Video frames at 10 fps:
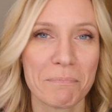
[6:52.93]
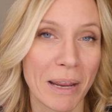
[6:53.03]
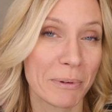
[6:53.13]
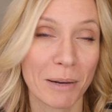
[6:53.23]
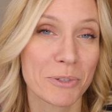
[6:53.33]

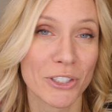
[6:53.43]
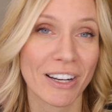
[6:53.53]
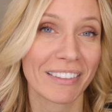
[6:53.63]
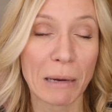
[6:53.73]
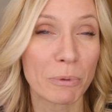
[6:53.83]
maybe I'm just
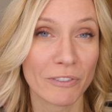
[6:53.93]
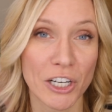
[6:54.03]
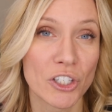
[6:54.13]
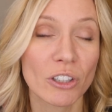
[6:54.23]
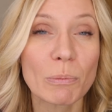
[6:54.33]
not that
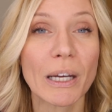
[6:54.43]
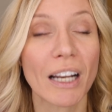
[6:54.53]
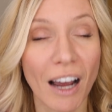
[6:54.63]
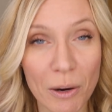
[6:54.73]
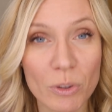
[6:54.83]
professional, but
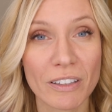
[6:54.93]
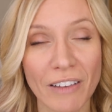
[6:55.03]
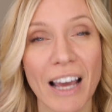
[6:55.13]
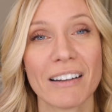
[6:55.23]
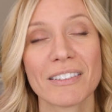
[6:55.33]
I would have
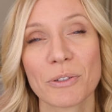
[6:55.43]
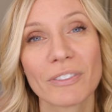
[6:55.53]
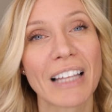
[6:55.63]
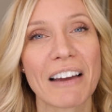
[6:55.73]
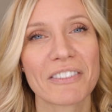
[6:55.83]
had to
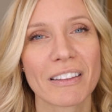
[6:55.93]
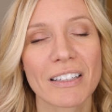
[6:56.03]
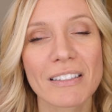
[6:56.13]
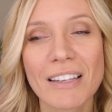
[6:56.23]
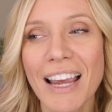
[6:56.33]
have laughed at
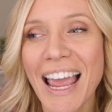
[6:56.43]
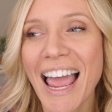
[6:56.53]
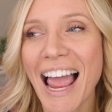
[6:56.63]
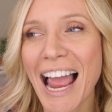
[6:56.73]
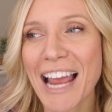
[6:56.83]
this.
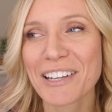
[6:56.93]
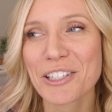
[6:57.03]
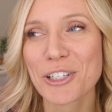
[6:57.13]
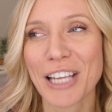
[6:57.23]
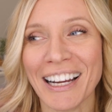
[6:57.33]
And
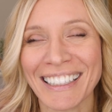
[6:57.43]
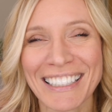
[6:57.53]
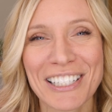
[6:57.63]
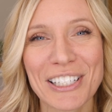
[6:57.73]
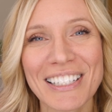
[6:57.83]

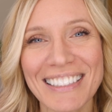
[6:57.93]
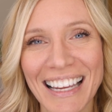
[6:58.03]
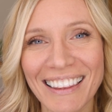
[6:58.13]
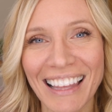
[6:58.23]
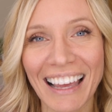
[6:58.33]
she said